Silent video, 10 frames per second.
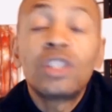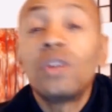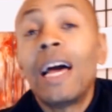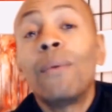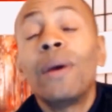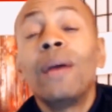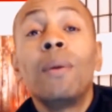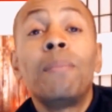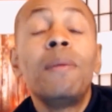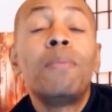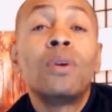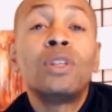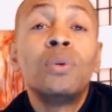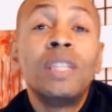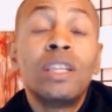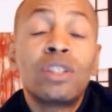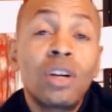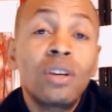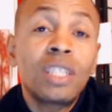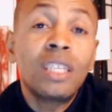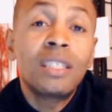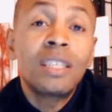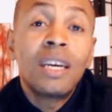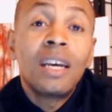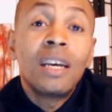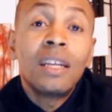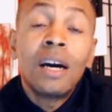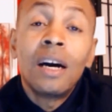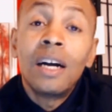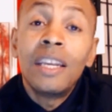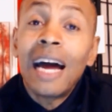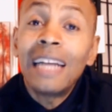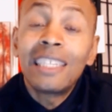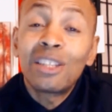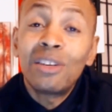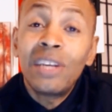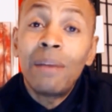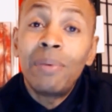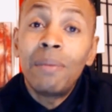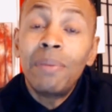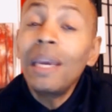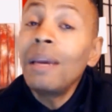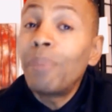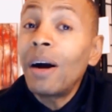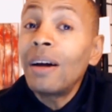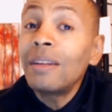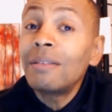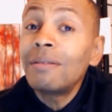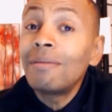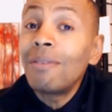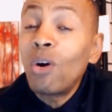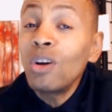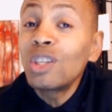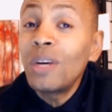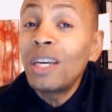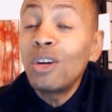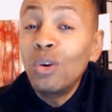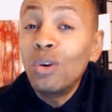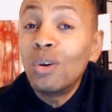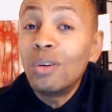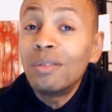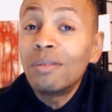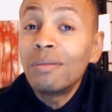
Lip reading: So that way when people are doing their searches, not just on Airbnb, but also in Google,